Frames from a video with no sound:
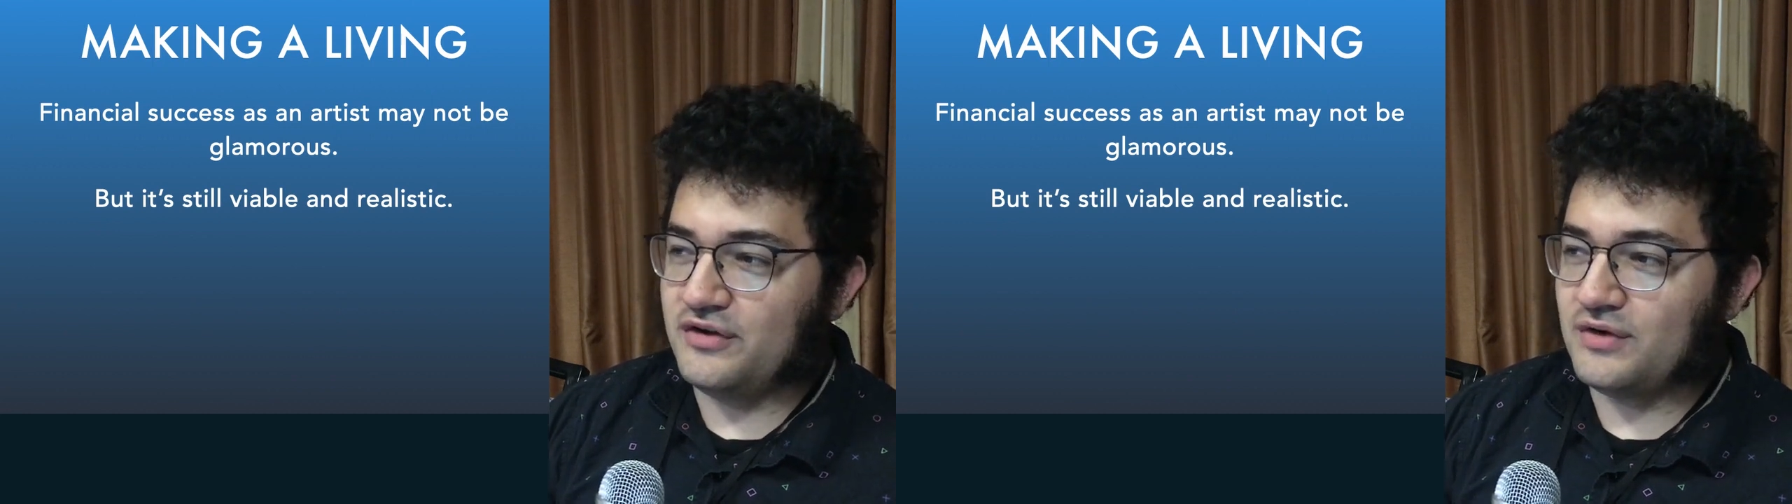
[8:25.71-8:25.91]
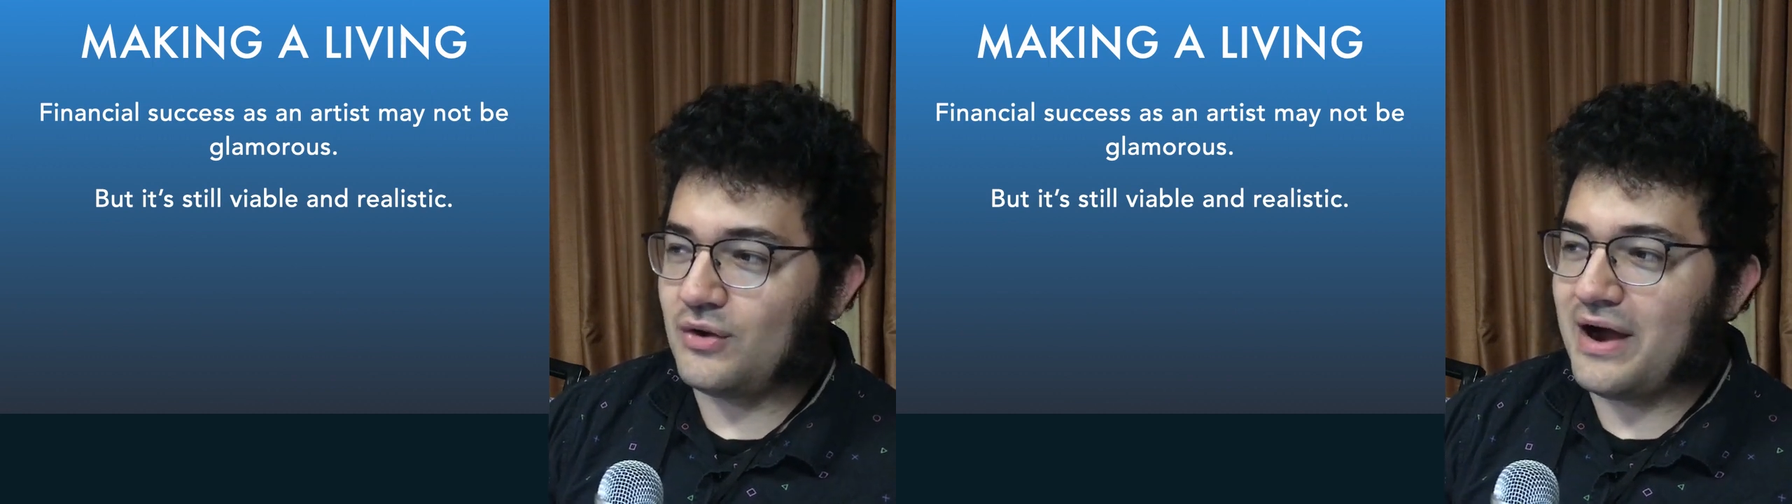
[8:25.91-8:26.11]

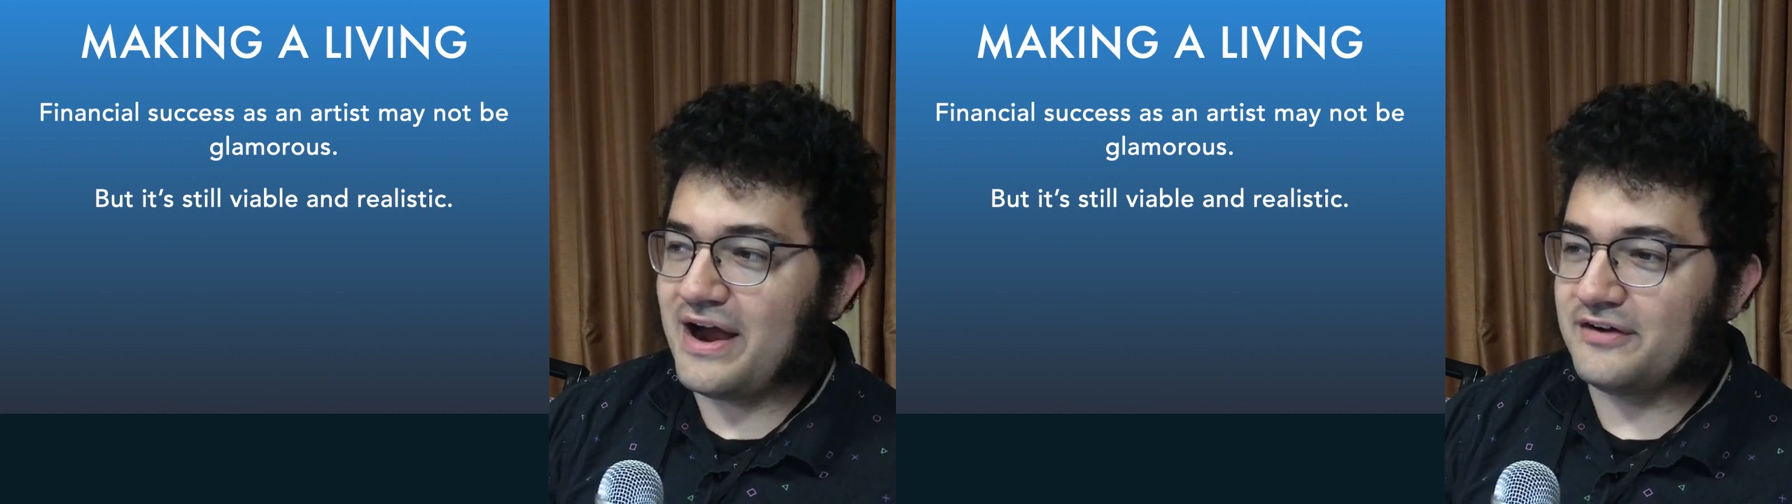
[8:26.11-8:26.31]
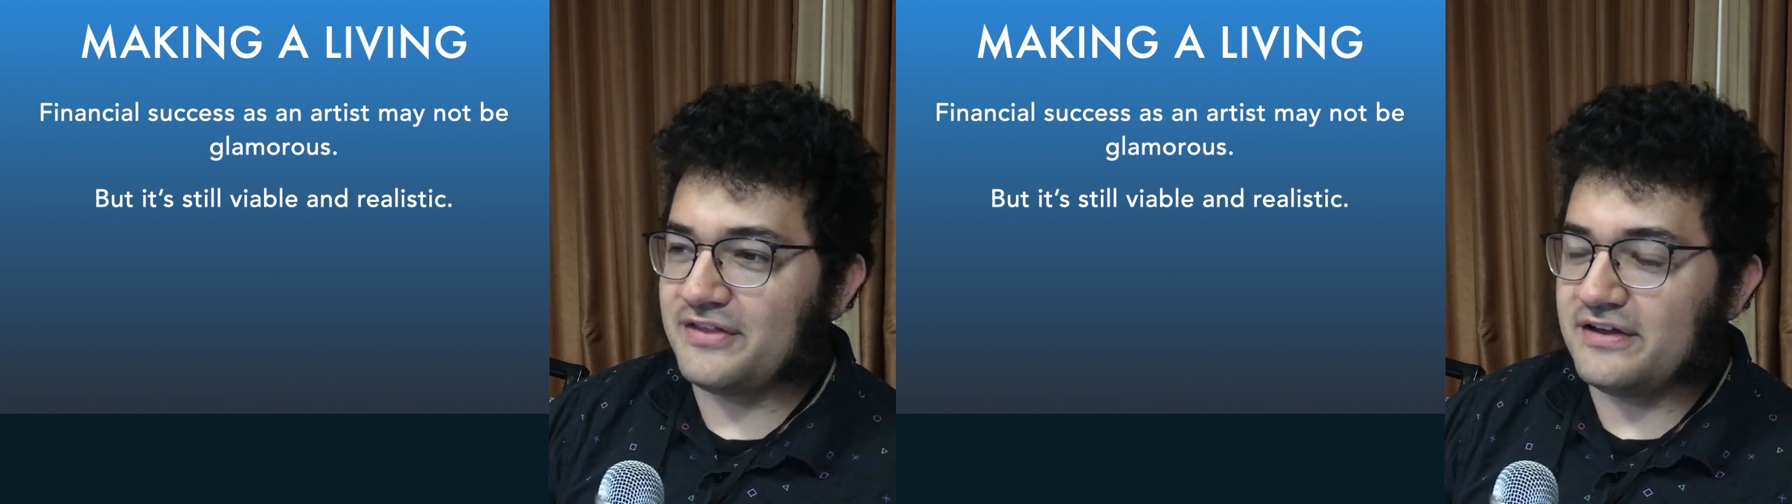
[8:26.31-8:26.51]

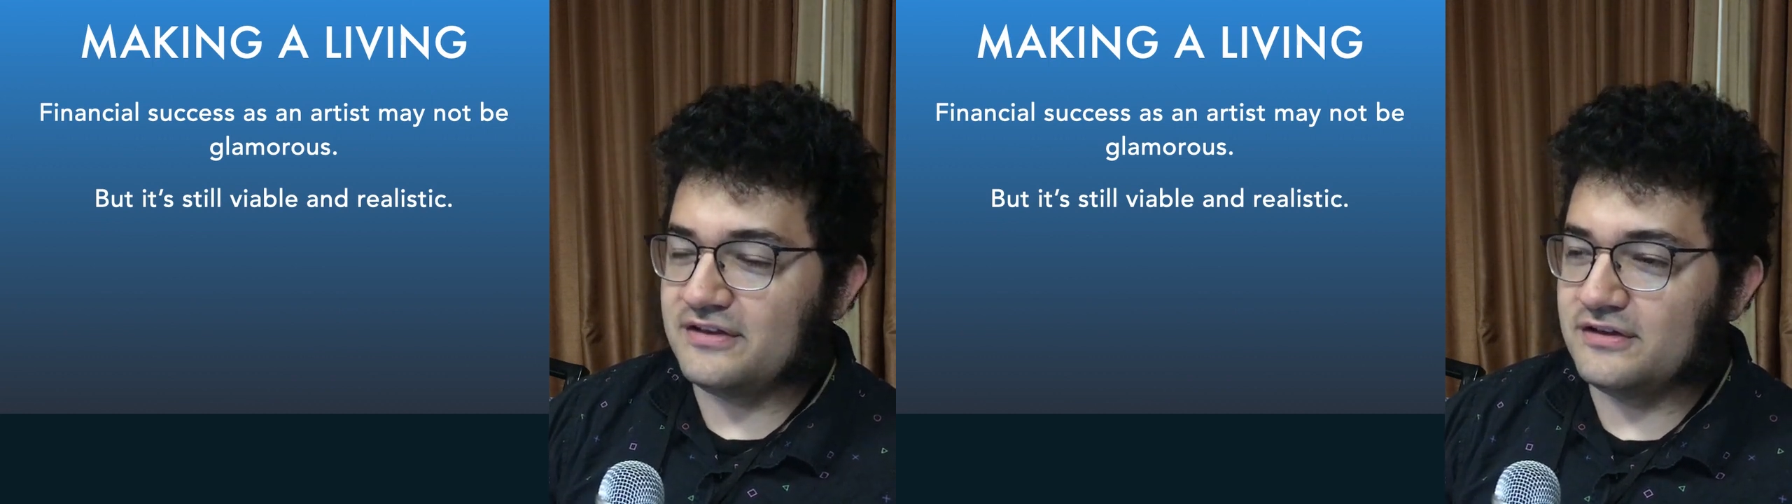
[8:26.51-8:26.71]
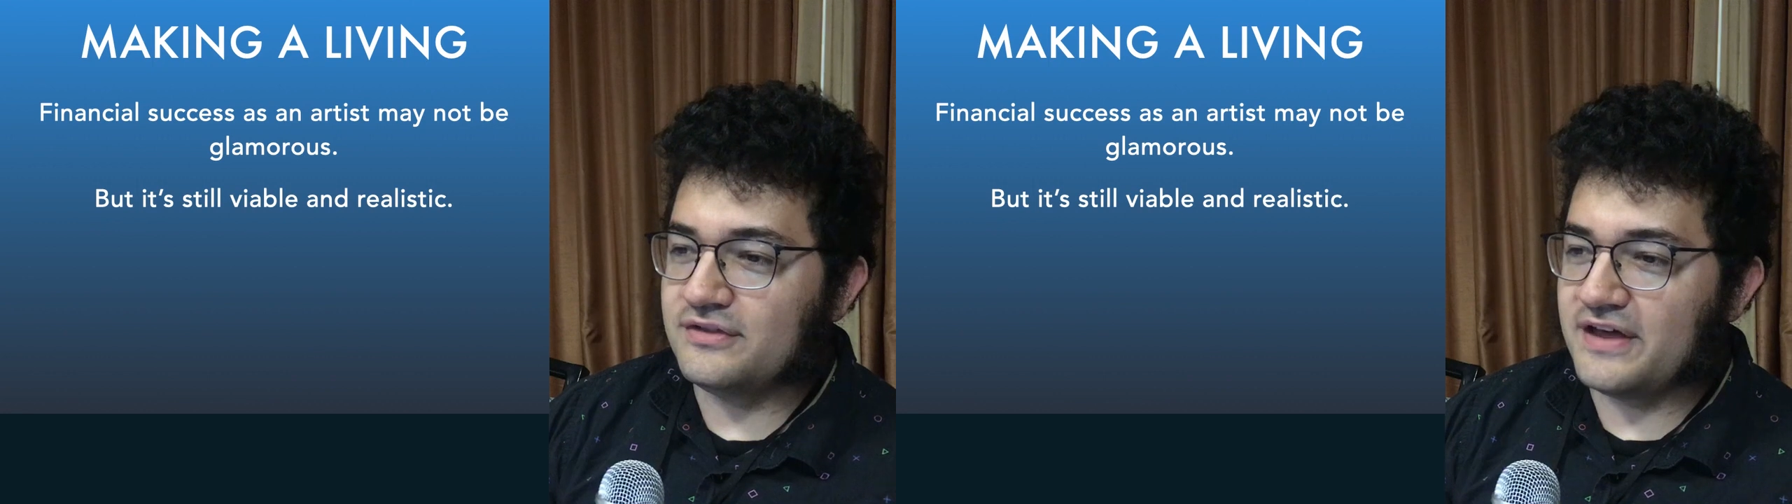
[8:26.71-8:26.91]
require
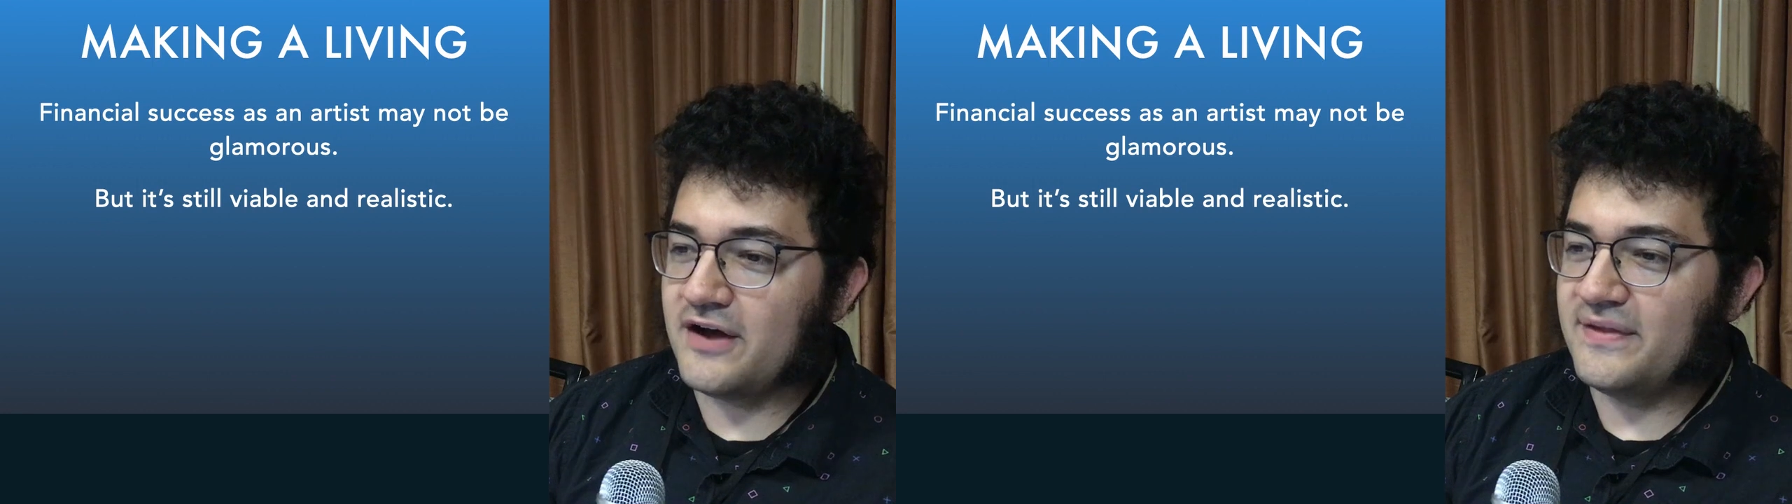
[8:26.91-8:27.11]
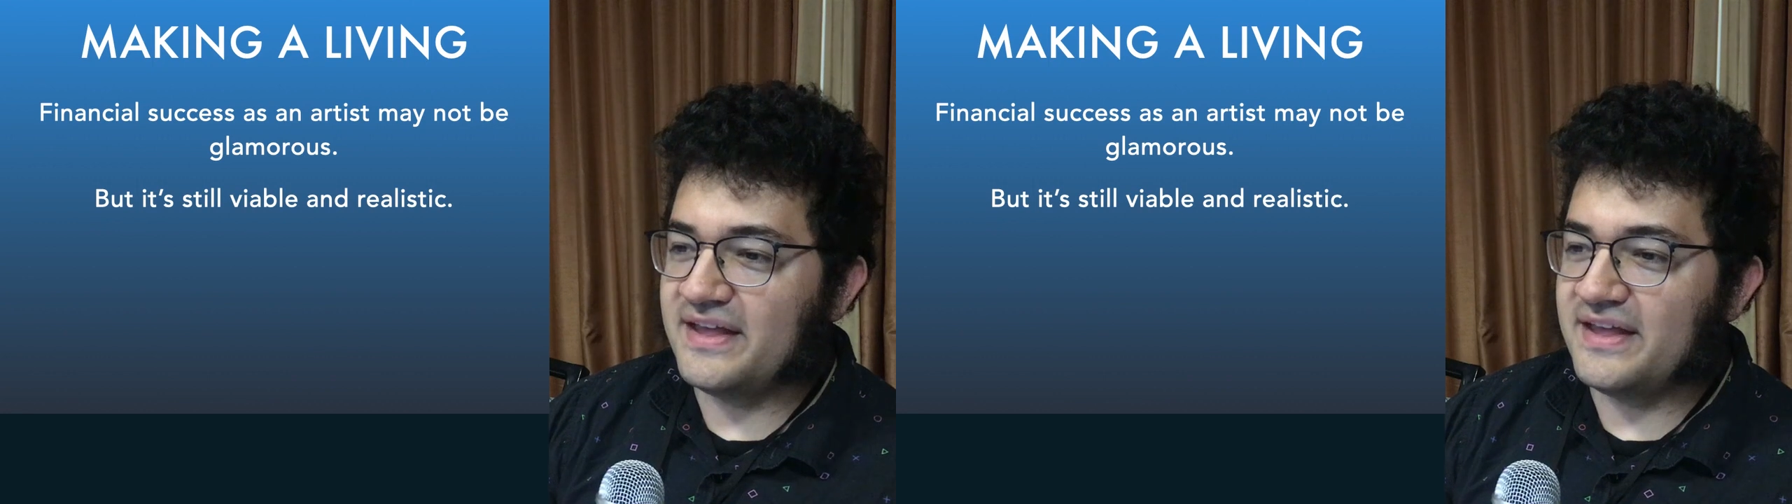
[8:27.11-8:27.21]
you, though,